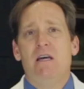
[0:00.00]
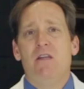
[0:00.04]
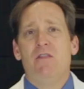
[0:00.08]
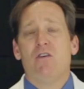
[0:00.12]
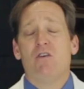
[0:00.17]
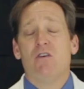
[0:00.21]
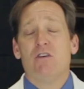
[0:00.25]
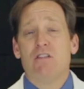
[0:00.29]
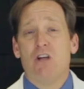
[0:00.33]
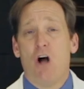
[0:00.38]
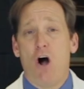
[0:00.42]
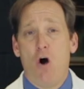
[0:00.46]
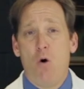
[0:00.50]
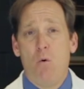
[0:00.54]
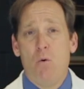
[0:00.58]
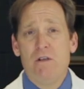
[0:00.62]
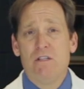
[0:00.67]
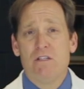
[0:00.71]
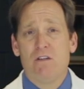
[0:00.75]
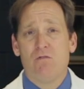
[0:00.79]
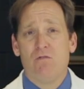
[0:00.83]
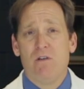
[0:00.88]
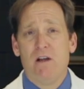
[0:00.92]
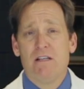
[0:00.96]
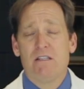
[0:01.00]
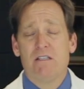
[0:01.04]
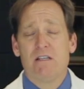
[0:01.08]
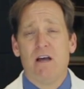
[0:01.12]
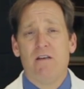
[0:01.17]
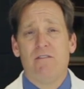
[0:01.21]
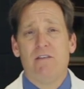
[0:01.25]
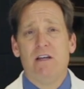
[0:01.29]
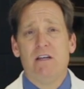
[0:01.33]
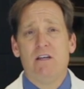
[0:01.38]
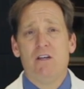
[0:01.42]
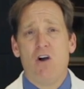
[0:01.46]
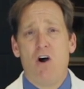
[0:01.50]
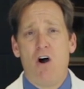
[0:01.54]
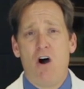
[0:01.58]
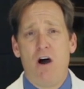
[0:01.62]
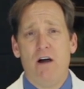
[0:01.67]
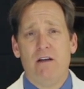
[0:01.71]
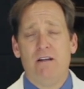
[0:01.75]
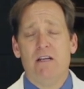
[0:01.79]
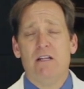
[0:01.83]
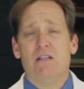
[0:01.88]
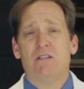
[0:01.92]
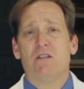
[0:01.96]
There is always the risk of
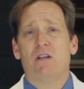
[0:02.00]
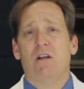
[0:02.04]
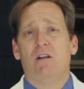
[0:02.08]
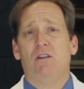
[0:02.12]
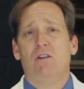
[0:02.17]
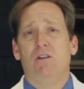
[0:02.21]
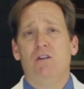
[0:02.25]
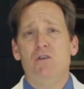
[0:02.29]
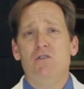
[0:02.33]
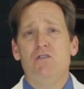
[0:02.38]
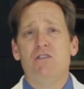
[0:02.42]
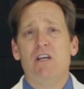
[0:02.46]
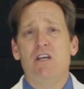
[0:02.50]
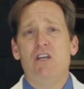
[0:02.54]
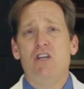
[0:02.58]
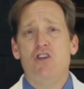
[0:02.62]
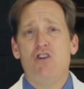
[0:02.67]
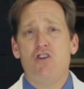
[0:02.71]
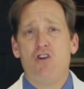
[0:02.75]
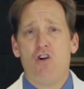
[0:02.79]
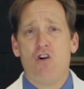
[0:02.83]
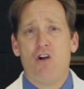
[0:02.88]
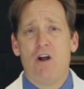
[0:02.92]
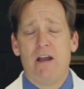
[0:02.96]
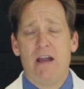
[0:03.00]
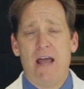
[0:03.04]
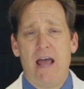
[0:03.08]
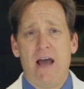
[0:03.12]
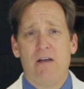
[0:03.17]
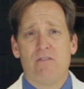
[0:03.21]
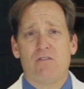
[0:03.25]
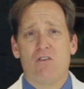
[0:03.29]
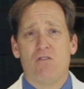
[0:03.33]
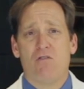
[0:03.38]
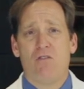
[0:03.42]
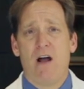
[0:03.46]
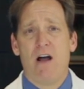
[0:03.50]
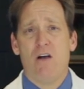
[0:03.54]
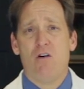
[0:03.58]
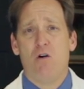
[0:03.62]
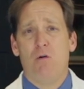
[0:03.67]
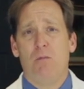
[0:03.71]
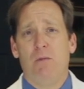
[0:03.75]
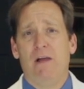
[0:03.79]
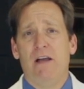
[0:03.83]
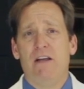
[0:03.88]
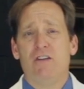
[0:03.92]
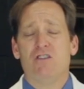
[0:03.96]
incontinence, losing urine after
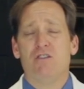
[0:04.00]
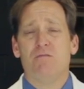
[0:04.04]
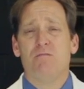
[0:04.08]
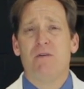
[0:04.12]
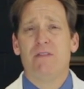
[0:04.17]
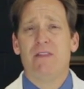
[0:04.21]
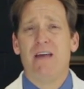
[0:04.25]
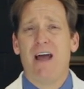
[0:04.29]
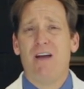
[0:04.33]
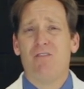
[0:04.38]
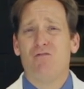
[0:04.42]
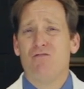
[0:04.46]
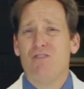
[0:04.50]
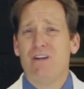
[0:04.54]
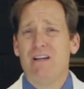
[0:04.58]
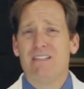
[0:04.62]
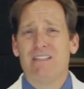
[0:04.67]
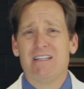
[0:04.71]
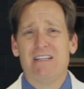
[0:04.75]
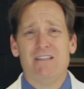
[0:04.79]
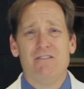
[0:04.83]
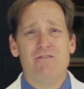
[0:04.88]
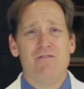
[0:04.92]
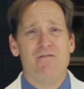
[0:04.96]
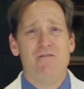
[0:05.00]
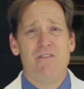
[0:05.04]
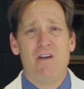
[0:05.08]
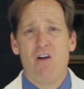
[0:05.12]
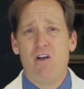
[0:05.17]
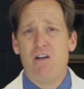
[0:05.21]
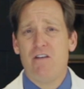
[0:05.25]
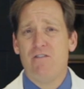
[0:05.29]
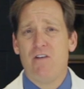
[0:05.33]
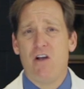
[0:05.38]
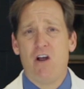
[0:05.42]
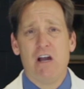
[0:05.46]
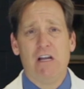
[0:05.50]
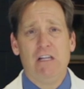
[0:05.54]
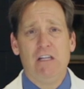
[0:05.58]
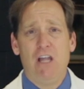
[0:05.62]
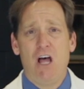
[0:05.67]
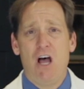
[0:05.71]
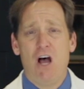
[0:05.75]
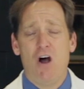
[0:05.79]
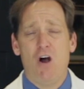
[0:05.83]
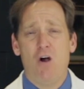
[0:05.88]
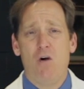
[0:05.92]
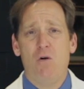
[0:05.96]
cryoablation, but that risk is very, very
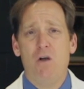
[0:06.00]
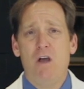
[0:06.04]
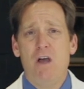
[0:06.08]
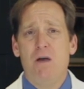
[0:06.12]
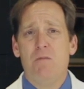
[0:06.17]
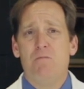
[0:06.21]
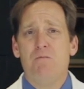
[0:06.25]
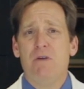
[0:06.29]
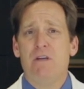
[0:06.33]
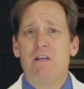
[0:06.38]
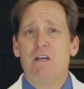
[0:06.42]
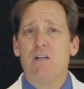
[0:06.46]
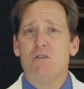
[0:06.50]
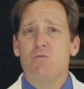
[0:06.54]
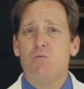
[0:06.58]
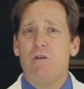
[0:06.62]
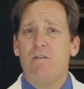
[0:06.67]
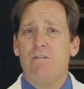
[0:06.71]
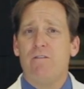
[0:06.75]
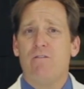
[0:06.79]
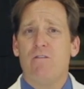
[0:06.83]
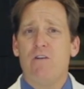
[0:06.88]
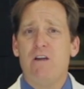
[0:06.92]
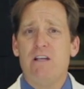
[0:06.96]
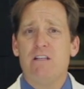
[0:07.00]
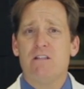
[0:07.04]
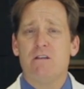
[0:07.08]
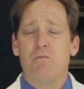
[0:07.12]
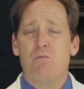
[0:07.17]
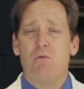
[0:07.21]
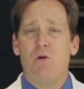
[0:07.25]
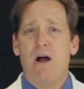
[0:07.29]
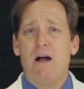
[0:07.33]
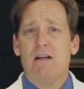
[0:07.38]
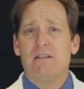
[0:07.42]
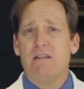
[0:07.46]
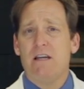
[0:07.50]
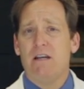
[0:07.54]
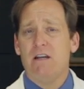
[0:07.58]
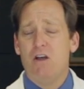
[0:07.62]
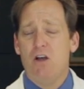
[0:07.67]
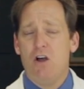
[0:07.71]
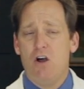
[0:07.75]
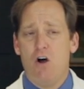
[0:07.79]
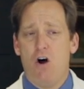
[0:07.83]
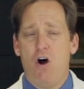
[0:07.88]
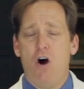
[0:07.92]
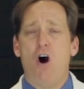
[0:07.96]
low because we freeze the prostate
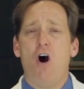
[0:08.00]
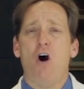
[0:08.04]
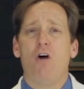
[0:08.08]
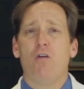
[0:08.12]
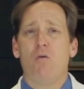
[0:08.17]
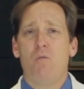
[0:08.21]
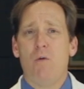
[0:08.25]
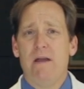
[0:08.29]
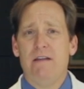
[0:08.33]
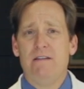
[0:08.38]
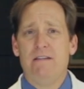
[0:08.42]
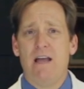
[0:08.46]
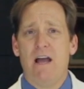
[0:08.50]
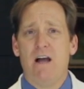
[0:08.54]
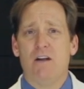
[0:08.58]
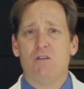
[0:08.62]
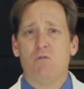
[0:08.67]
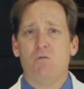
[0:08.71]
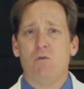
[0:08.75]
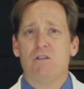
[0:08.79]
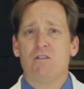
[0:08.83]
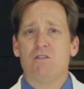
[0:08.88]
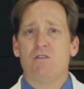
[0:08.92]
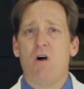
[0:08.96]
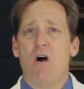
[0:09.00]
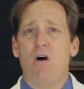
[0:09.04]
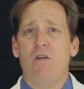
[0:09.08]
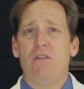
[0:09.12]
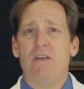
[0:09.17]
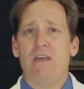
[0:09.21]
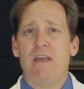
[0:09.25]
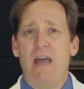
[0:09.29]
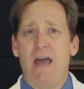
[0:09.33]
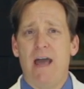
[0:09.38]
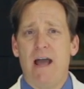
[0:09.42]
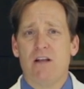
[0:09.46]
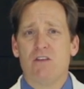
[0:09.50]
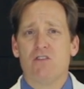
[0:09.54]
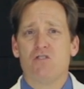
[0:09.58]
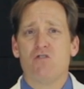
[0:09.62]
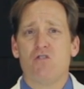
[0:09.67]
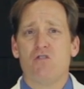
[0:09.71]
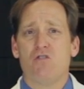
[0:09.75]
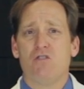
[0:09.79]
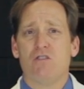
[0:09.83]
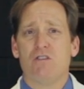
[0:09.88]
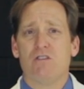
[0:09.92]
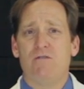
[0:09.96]
all the way down to what's called the
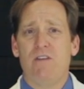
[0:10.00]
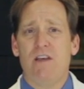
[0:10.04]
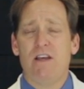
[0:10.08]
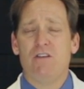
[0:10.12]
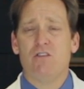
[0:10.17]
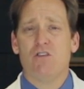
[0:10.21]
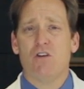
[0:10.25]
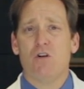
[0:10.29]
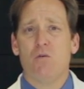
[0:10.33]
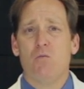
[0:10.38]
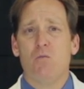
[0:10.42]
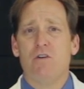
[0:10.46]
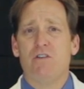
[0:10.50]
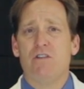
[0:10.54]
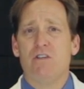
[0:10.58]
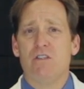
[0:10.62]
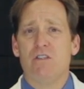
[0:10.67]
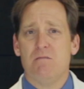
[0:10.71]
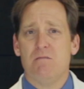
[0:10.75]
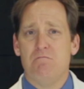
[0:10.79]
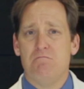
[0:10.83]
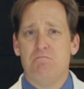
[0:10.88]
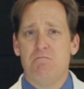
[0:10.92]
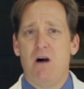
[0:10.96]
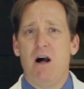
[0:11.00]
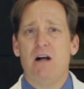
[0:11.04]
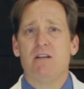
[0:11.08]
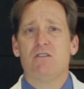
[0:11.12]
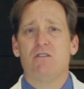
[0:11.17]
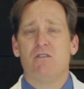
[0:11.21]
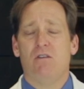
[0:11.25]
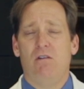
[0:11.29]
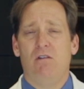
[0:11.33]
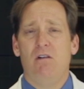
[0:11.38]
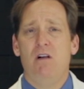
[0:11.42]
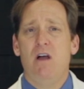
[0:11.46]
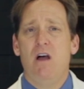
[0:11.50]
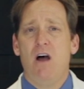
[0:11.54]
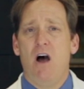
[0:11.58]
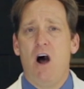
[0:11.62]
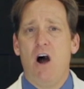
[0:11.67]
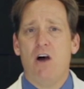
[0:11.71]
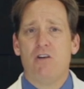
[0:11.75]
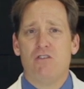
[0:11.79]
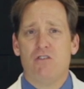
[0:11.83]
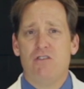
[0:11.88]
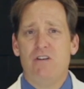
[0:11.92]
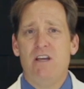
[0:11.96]
external sphincter, which muscle
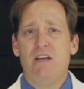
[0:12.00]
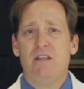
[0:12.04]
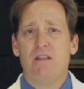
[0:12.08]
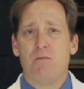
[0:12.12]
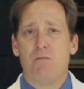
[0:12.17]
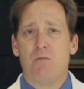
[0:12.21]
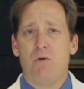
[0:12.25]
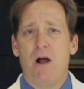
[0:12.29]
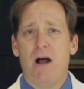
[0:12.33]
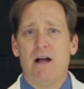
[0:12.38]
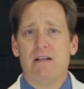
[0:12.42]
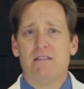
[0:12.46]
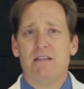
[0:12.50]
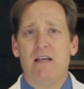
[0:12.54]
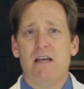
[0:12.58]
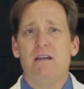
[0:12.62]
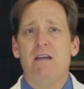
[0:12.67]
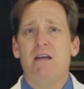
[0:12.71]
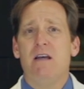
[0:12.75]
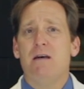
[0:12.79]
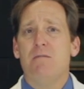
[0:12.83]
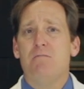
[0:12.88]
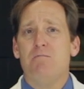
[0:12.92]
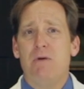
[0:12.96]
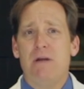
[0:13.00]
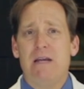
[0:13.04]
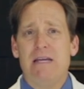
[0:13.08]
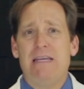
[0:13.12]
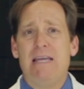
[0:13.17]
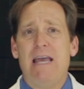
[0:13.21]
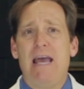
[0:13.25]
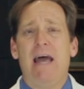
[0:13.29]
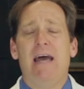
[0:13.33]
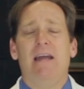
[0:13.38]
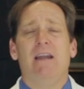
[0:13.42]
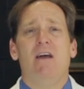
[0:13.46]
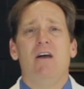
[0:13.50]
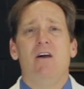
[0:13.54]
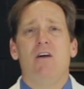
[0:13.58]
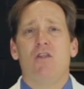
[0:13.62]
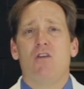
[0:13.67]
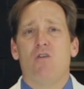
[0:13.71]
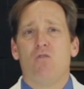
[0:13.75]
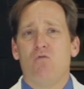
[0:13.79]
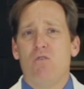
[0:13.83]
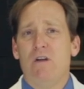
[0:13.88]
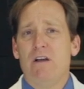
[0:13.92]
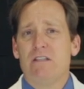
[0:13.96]
underneath the prostate. But again,
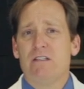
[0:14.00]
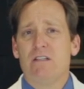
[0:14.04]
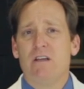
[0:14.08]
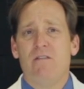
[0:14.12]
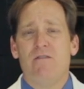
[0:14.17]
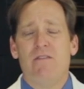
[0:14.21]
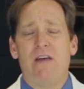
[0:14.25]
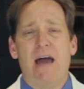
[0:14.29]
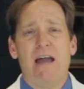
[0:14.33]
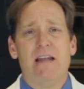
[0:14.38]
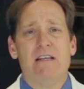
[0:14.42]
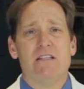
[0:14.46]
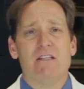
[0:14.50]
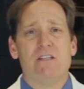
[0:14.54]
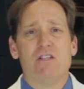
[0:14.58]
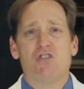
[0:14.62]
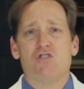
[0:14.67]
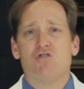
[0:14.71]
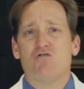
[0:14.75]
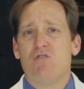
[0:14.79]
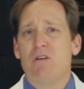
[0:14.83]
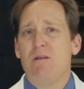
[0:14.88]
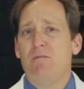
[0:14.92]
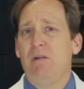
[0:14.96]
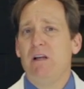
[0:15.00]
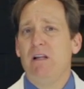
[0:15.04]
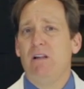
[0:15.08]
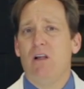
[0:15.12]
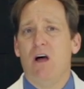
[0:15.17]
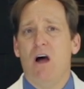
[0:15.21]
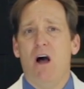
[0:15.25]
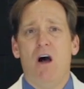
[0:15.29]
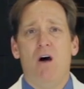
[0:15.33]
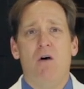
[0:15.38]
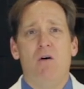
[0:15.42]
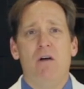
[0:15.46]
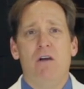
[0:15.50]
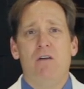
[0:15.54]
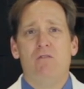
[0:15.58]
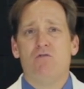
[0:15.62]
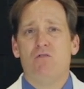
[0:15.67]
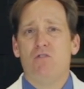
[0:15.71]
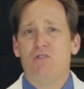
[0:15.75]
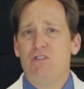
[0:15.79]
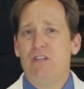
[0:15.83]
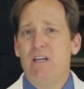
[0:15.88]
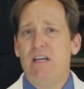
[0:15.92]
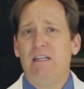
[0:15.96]
the risk of that is extremely low,
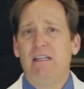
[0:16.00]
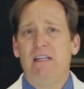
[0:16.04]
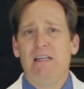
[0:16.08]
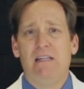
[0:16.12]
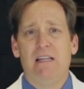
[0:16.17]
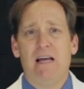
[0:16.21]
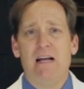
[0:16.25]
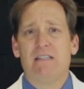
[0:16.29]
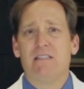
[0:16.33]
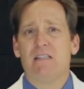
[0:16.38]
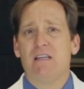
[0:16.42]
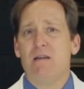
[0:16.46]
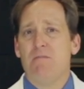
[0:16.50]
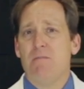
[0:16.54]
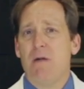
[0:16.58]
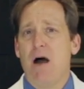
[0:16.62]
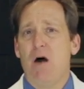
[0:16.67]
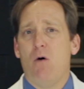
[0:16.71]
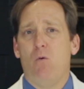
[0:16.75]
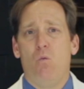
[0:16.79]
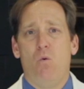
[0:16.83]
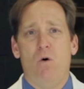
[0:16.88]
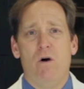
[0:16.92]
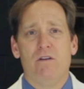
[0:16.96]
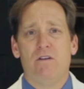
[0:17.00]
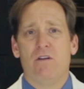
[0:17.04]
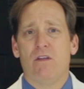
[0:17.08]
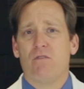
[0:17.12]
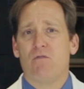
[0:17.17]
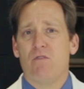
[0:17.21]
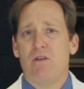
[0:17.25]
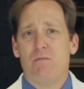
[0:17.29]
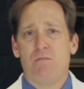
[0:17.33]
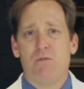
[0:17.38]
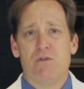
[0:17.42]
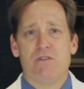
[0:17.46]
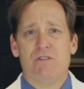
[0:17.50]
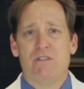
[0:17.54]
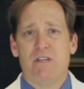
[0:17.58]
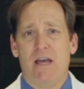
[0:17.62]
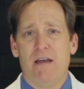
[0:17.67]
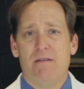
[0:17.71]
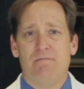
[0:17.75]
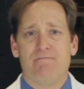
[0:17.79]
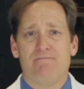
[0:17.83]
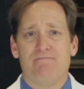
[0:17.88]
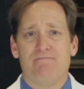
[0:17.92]
routinely less than about 1 to 3%.